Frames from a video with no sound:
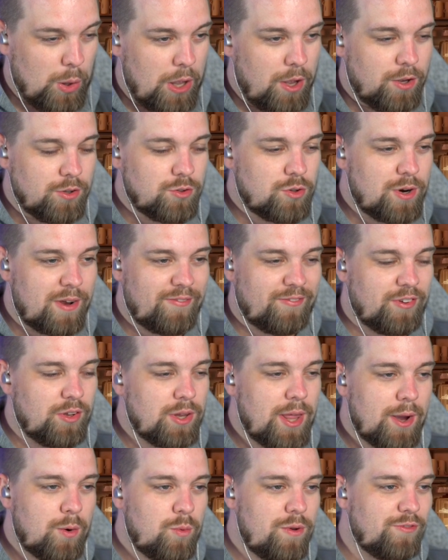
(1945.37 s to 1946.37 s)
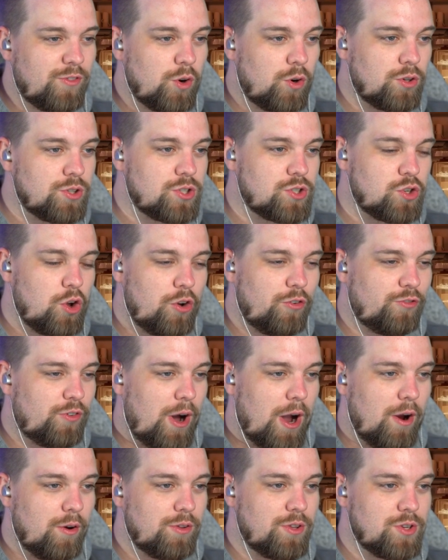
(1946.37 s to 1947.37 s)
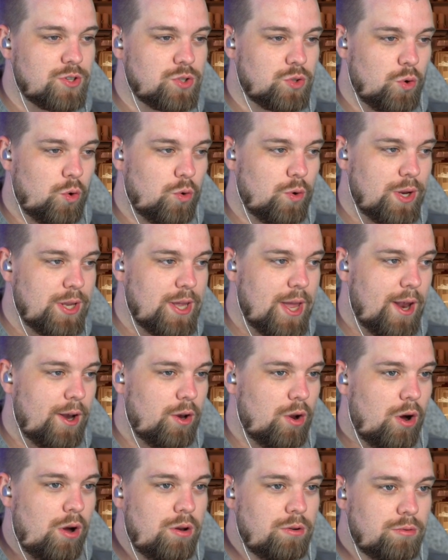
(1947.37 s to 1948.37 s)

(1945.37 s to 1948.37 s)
Dude, I feel like we've gone so far in the story, yet not.